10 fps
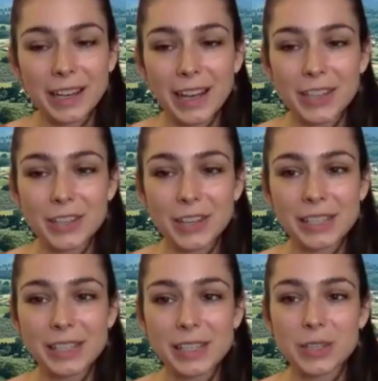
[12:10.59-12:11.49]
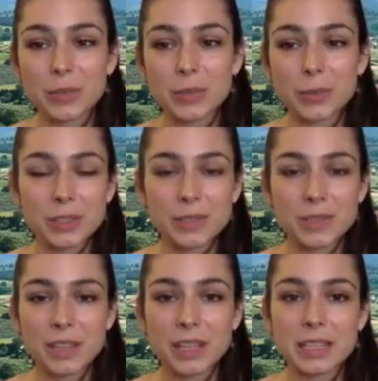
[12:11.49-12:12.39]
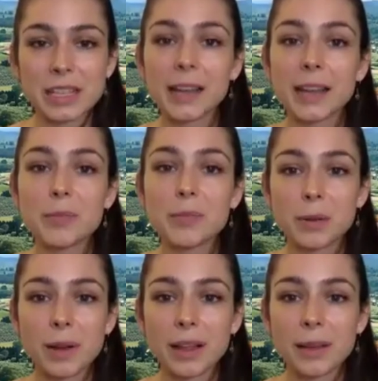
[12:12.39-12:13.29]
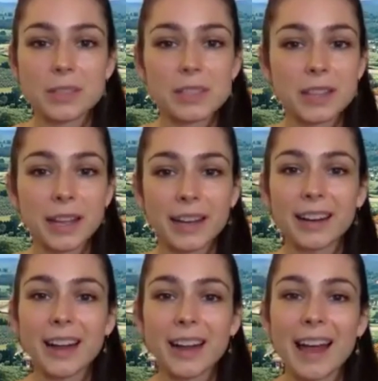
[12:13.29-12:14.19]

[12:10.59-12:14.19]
I try to stick to a mostly vegan diet, but while I was there,